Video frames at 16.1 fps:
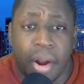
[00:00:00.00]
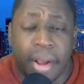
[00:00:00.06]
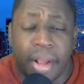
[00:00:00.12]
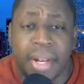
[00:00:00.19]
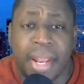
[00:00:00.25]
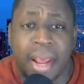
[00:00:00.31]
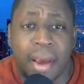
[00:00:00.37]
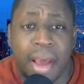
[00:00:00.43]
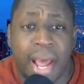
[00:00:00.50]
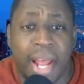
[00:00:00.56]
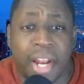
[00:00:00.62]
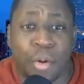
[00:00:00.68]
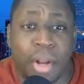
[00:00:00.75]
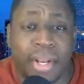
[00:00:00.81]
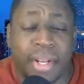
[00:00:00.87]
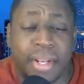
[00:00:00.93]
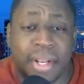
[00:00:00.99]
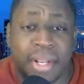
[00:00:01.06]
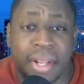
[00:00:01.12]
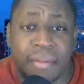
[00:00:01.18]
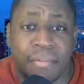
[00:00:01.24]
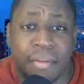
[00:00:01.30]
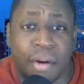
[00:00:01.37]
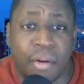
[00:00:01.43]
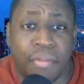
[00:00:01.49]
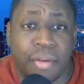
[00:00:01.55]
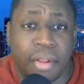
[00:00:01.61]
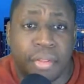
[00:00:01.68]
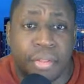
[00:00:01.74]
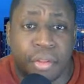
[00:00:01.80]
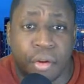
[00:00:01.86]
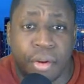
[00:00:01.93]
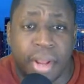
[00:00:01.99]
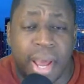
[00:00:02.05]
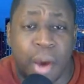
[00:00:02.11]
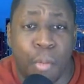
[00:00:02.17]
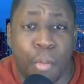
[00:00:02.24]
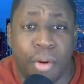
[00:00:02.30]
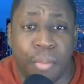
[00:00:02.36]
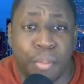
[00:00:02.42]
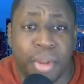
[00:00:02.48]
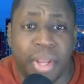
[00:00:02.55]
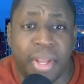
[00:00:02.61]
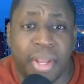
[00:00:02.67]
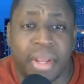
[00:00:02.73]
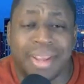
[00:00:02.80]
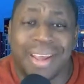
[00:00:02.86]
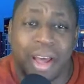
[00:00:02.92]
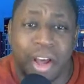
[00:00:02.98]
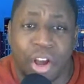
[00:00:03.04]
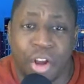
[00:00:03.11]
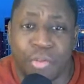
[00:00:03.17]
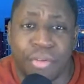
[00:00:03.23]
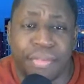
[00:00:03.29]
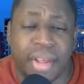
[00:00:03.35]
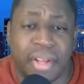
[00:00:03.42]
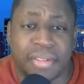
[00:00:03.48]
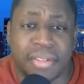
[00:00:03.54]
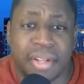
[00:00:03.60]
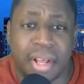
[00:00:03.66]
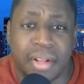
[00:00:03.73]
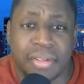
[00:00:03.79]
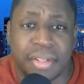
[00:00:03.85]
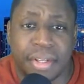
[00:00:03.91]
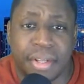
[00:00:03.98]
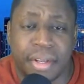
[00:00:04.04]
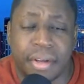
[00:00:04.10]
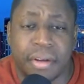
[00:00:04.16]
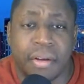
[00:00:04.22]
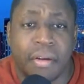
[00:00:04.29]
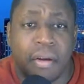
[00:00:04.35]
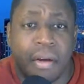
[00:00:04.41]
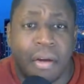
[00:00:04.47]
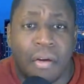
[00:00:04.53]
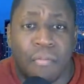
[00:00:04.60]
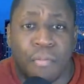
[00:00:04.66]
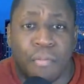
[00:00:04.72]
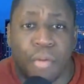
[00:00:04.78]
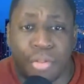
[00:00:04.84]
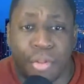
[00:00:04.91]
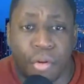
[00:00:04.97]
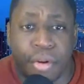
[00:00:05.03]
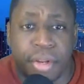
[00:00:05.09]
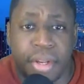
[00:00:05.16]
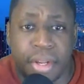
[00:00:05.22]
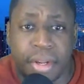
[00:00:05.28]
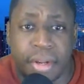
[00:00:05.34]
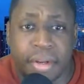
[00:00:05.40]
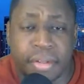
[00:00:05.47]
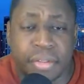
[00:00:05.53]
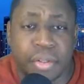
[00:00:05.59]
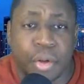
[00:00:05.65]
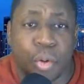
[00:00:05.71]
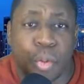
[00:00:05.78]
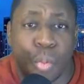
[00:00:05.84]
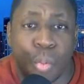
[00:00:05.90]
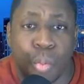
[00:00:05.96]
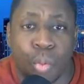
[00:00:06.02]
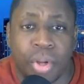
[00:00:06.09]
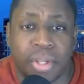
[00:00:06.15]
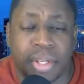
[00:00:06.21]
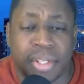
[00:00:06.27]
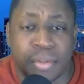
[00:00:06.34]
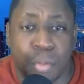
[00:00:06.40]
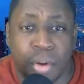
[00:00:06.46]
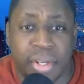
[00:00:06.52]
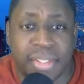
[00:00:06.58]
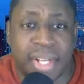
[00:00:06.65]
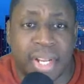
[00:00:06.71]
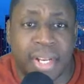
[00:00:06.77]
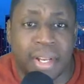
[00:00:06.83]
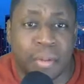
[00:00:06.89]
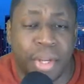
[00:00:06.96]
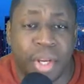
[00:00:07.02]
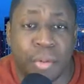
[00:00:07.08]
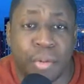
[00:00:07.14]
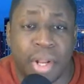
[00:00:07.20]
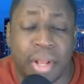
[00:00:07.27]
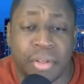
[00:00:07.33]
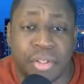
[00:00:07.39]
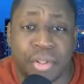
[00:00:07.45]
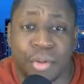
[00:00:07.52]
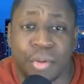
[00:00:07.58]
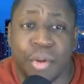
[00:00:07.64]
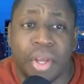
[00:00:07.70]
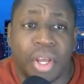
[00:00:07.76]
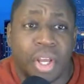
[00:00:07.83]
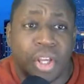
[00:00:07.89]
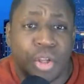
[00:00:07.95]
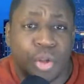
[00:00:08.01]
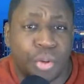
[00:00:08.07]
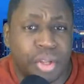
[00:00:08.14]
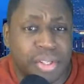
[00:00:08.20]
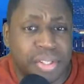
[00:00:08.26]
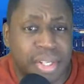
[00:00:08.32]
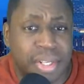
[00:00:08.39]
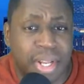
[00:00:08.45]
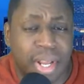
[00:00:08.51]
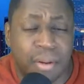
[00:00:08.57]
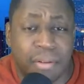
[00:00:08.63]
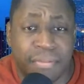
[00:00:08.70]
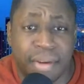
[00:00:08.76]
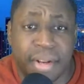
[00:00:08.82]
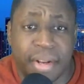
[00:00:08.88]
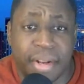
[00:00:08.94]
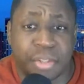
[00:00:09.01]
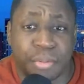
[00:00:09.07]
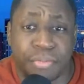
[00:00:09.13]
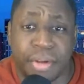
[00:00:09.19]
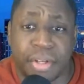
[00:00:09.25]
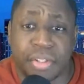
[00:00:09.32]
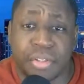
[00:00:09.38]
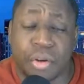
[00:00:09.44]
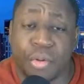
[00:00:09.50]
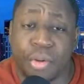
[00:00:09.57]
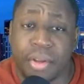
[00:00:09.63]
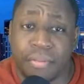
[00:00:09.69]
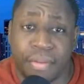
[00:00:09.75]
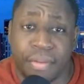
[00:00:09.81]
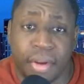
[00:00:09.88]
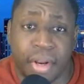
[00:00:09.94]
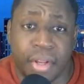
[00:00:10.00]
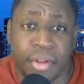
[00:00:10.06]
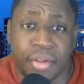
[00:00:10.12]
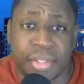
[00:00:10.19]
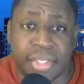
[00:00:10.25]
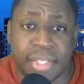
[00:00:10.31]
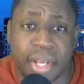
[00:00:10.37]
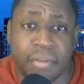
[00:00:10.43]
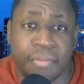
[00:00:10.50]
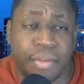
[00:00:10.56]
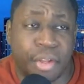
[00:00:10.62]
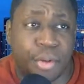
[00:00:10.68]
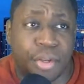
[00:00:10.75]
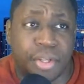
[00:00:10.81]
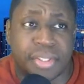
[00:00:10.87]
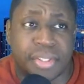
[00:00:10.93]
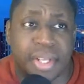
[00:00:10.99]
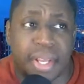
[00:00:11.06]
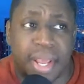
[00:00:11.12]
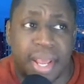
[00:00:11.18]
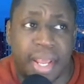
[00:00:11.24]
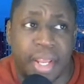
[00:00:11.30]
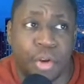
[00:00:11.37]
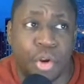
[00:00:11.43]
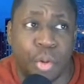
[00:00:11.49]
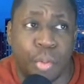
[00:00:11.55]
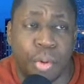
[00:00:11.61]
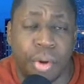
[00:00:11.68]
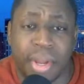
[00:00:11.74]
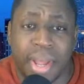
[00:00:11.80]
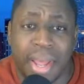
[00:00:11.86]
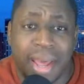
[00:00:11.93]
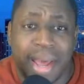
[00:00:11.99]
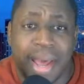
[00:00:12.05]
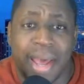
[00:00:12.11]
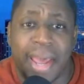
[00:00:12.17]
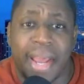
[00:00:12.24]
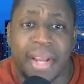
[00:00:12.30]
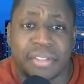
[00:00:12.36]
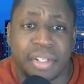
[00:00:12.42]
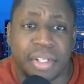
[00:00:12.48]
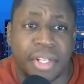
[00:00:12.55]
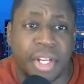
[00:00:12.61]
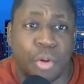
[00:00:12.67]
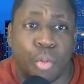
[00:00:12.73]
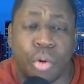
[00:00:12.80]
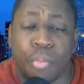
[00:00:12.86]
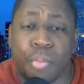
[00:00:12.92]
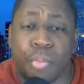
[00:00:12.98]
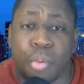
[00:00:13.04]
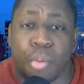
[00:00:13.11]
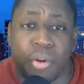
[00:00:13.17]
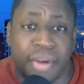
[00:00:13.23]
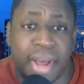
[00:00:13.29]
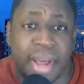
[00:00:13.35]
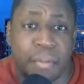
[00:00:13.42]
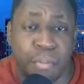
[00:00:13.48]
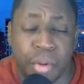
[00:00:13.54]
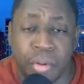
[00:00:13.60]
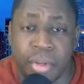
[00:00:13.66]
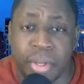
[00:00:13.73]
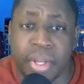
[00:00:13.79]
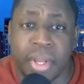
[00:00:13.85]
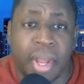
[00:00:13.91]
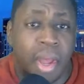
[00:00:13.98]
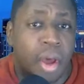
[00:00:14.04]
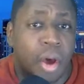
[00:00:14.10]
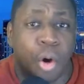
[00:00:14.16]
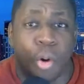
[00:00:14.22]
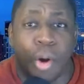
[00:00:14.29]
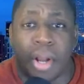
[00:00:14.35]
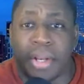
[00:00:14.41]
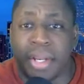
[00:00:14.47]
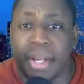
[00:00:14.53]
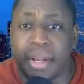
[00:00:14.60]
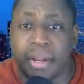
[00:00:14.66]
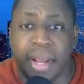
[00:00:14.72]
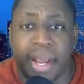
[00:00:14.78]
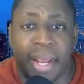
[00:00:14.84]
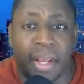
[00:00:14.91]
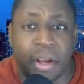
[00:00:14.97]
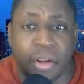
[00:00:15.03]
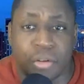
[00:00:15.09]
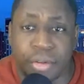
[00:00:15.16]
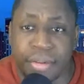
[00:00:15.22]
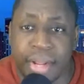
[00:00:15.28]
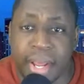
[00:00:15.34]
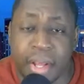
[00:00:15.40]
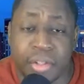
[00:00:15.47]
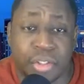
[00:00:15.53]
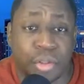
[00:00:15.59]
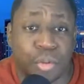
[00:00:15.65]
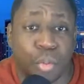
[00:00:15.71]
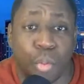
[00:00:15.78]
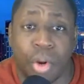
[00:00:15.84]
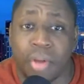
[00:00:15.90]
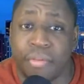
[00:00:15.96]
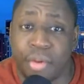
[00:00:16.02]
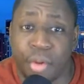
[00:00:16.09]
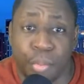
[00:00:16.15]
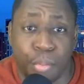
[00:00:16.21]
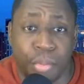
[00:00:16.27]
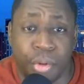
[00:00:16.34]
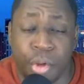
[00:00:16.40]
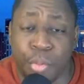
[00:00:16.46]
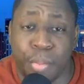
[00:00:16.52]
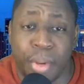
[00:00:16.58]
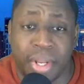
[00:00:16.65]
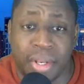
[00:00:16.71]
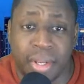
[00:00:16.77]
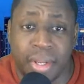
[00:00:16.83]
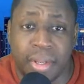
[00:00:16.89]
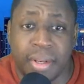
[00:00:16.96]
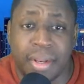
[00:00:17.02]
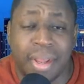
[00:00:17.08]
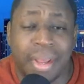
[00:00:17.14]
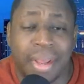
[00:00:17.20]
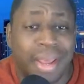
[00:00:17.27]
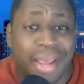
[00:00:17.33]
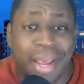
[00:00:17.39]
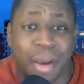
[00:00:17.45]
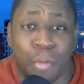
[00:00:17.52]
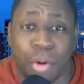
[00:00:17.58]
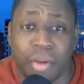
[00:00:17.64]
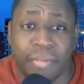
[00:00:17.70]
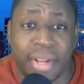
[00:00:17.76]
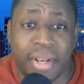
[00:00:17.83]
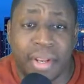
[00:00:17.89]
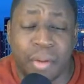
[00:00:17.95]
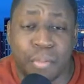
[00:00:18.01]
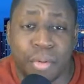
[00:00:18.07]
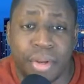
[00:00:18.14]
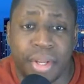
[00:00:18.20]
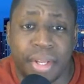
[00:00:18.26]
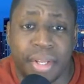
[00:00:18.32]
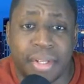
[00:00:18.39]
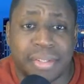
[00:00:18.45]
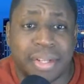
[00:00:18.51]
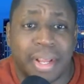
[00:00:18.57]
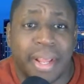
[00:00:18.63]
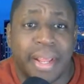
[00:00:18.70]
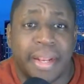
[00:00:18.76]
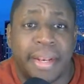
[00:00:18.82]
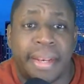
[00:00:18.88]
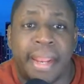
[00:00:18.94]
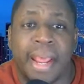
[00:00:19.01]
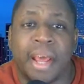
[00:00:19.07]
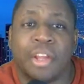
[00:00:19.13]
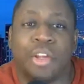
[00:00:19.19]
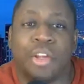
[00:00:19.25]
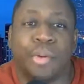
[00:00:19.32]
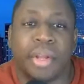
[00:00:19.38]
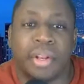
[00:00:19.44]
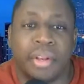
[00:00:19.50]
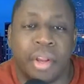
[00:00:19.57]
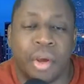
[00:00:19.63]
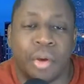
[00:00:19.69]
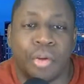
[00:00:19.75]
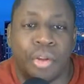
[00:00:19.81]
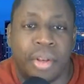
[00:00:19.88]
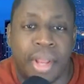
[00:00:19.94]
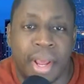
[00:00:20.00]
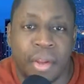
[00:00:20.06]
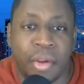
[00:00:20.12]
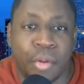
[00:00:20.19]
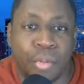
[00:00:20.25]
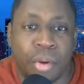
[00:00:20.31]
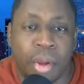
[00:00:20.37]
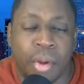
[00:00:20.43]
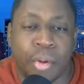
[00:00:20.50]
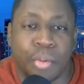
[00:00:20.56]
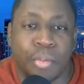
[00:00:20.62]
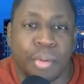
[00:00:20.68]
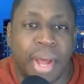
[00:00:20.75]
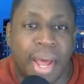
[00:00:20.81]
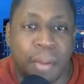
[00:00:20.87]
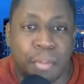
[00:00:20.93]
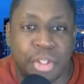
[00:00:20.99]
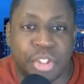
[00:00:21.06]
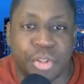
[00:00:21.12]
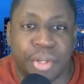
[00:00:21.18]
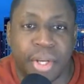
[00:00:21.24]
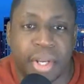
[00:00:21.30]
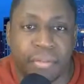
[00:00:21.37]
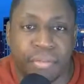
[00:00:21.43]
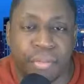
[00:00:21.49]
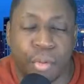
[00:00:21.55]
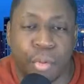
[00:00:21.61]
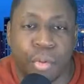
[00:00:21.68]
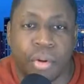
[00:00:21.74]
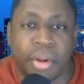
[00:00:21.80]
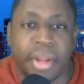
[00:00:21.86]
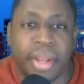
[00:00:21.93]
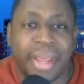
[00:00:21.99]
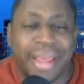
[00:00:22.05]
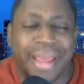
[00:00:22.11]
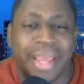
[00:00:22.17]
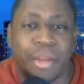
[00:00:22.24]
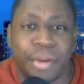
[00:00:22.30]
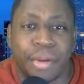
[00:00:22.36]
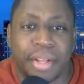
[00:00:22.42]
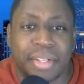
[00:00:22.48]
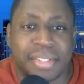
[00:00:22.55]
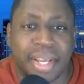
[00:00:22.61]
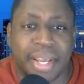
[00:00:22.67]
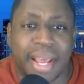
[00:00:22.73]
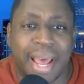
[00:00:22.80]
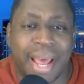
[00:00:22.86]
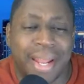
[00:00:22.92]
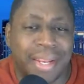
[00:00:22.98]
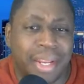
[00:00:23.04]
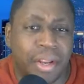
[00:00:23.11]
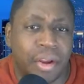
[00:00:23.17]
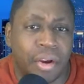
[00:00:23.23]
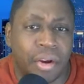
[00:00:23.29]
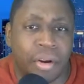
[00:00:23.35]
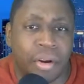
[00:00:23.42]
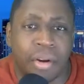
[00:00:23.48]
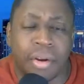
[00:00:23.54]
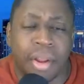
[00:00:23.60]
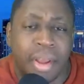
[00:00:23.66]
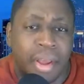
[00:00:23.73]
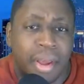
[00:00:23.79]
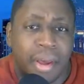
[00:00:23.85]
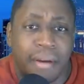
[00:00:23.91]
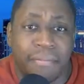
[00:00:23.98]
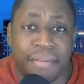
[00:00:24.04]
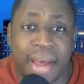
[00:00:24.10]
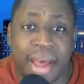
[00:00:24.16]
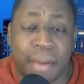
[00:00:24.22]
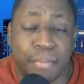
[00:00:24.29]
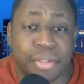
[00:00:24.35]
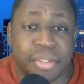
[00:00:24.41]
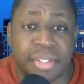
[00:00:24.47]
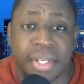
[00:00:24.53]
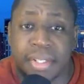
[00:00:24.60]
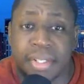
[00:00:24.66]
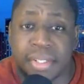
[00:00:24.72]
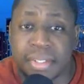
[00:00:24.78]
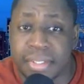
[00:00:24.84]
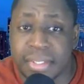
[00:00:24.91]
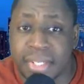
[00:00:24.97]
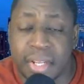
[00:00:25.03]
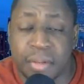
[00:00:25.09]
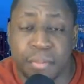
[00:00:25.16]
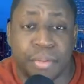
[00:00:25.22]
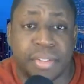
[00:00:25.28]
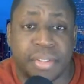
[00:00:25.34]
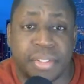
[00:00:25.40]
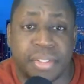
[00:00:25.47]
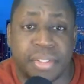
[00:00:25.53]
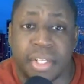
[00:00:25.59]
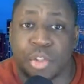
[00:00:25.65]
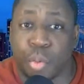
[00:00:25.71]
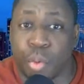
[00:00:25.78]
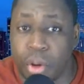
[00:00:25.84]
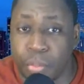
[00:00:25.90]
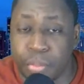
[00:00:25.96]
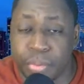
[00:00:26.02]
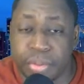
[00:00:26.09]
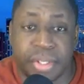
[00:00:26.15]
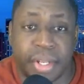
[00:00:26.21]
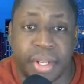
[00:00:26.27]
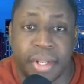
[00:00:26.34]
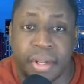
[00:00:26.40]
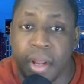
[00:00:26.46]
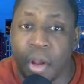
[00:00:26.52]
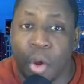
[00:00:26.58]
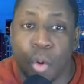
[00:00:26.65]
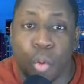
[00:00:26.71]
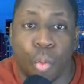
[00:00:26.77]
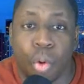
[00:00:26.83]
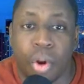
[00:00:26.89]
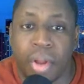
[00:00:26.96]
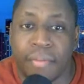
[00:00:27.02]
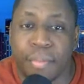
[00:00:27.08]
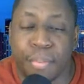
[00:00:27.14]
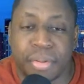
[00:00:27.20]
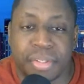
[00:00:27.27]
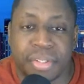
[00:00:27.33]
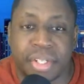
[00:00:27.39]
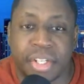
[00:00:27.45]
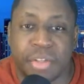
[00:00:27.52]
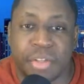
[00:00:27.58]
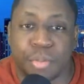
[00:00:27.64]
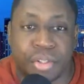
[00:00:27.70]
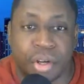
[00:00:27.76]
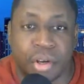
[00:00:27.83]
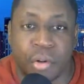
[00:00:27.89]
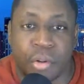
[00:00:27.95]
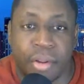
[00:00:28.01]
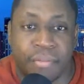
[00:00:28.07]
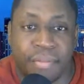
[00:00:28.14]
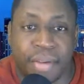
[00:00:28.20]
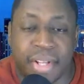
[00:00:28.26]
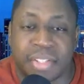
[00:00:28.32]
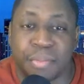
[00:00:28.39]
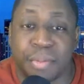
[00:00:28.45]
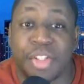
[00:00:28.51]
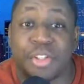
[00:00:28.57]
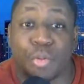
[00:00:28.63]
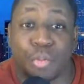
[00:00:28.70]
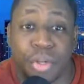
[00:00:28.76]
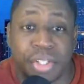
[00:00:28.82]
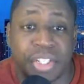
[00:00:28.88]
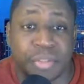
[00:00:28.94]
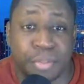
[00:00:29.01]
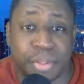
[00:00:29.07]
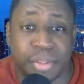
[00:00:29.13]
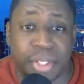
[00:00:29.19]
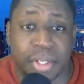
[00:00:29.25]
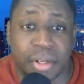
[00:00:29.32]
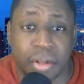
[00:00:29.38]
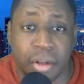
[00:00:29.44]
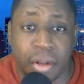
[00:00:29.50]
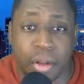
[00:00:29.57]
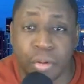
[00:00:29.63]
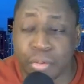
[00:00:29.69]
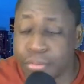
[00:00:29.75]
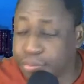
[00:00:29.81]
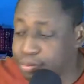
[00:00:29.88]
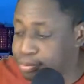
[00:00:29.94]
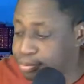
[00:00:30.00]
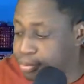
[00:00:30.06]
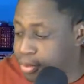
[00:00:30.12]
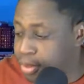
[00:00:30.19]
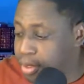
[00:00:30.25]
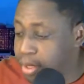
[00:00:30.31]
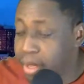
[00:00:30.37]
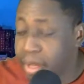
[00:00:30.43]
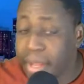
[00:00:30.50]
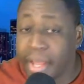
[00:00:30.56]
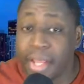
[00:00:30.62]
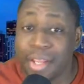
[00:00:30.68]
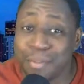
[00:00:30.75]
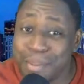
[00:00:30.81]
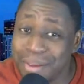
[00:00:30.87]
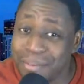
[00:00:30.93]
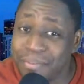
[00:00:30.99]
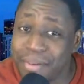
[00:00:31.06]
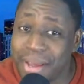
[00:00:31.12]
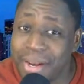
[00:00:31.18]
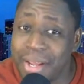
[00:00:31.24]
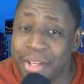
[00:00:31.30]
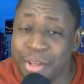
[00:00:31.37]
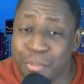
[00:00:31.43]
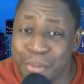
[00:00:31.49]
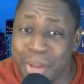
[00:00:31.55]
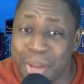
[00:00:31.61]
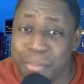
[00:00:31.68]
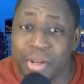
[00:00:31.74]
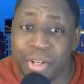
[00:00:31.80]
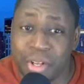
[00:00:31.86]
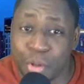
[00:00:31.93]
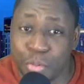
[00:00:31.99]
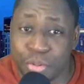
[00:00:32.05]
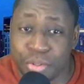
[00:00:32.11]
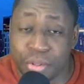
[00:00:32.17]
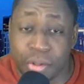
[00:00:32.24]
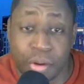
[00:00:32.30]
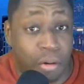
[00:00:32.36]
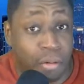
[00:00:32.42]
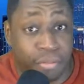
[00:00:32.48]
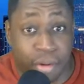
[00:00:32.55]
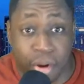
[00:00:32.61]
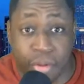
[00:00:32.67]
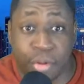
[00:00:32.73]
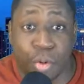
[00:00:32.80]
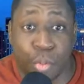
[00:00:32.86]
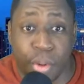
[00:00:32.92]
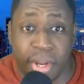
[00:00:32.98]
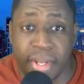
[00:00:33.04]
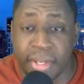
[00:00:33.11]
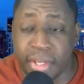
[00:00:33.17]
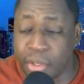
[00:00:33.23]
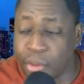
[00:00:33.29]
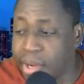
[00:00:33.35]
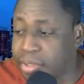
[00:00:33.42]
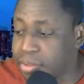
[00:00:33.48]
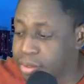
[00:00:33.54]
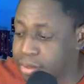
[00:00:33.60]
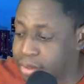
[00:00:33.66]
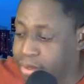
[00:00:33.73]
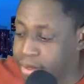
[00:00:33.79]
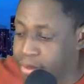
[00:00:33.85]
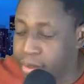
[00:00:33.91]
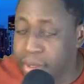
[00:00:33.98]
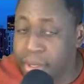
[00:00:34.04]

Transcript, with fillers: Now I know I need to live off 30. I want to make hundred thousand dollars a year for 30 years. What does what does that number equal out to? You can sit down with a financial professor, or you can figure it out yourself, and you can say, "Hey, you know what? I actually need 1.5 million, or I need 800,000, whatever you you may need." And whatever that number is, now you can know now you know how much you can afford and you can say I need to earn a 5%, 10%, 12%, whatever percentage return on investment to reach this particular goal. And you may find out you might be closer or farther away than you actually think.